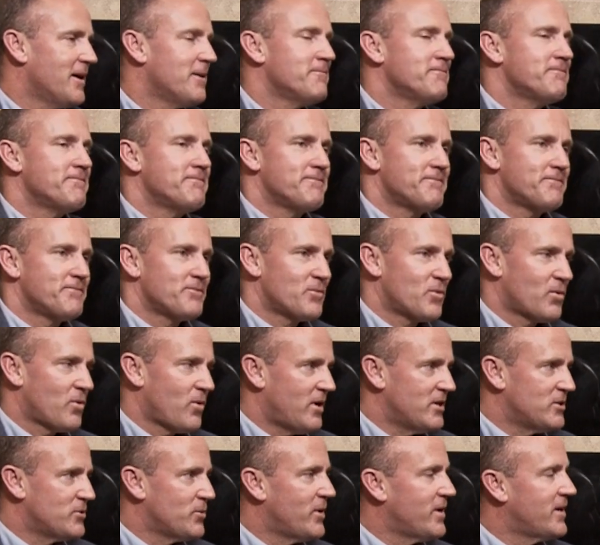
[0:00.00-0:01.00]
Yep.
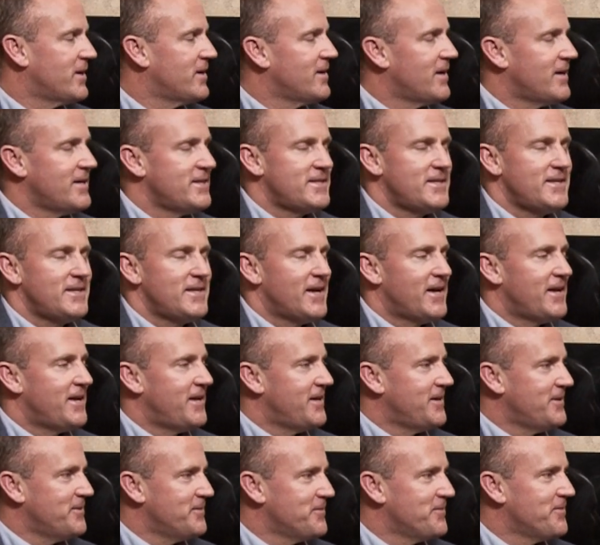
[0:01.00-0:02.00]
Graduated in
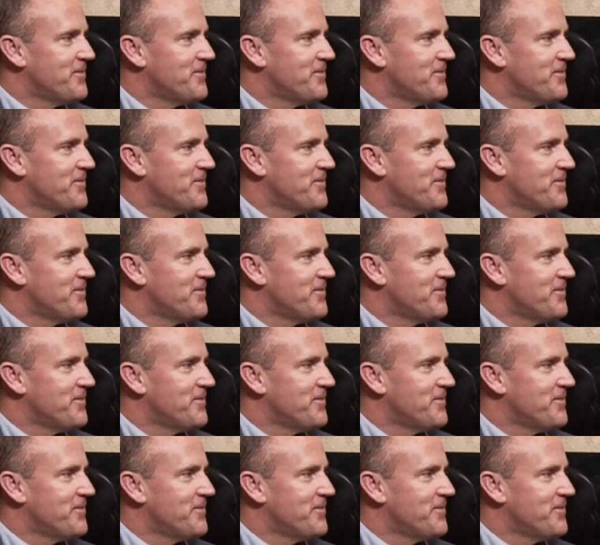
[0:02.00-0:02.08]
1990.